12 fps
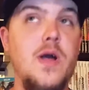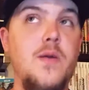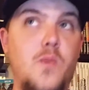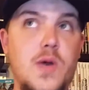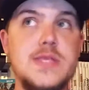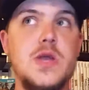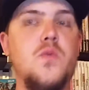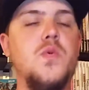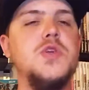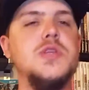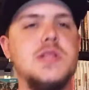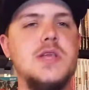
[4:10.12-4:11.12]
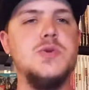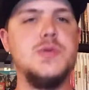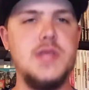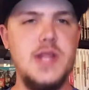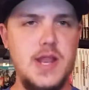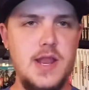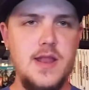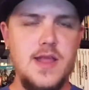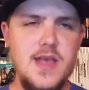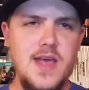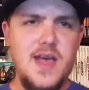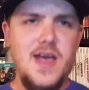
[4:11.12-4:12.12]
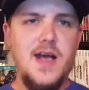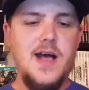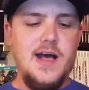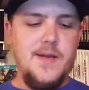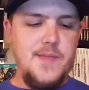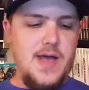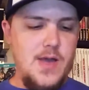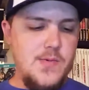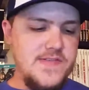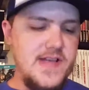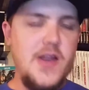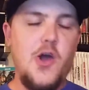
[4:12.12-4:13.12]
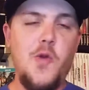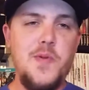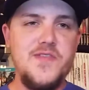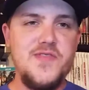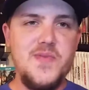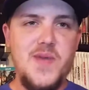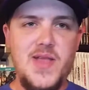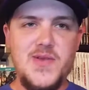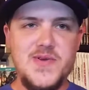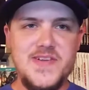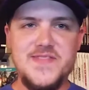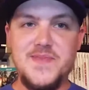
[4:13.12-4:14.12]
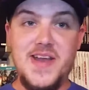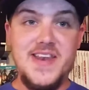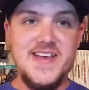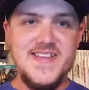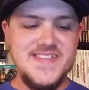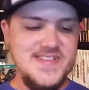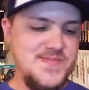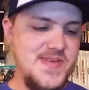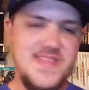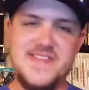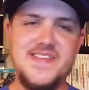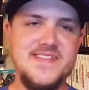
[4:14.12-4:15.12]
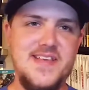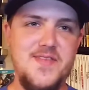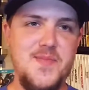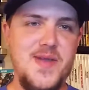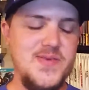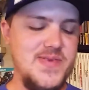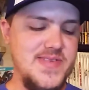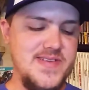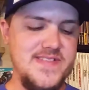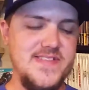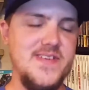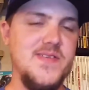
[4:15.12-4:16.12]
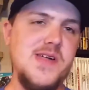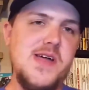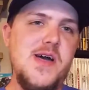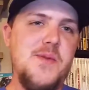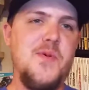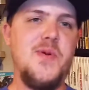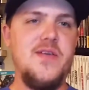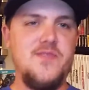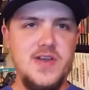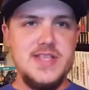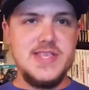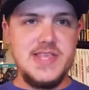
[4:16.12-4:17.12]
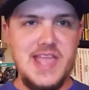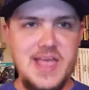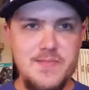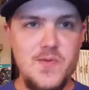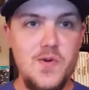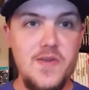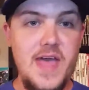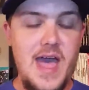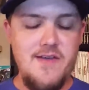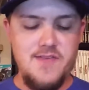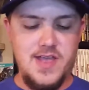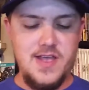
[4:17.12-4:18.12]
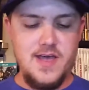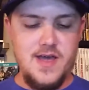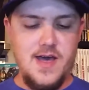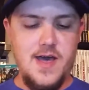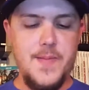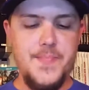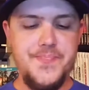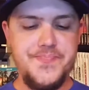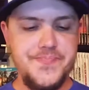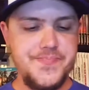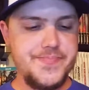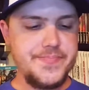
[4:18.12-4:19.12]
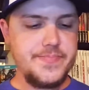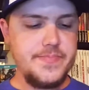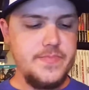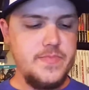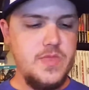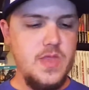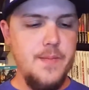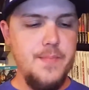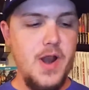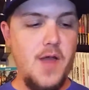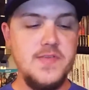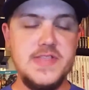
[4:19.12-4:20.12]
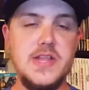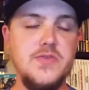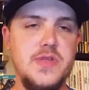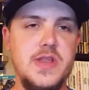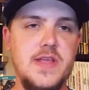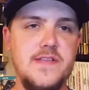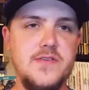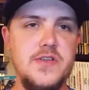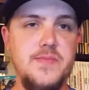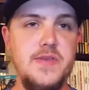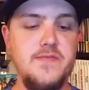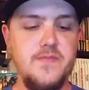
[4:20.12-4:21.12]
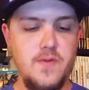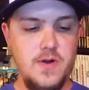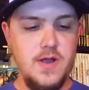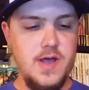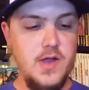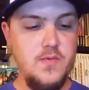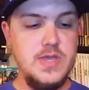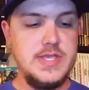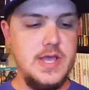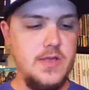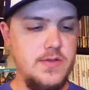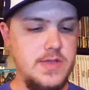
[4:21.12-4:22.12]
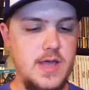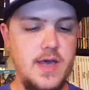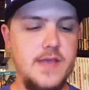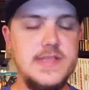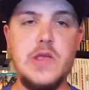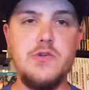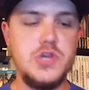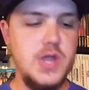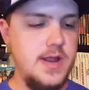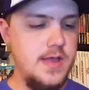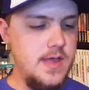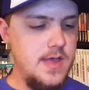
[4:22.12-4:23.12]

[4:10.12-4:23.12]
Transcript: was originally interested in it. I was kind of hoping for the manual because mine doesn't, but this doesn't have a manual either. So, but whatever. It's still a game worth having. But obviously, I don't need it. It's going to be for resale, sale or trade.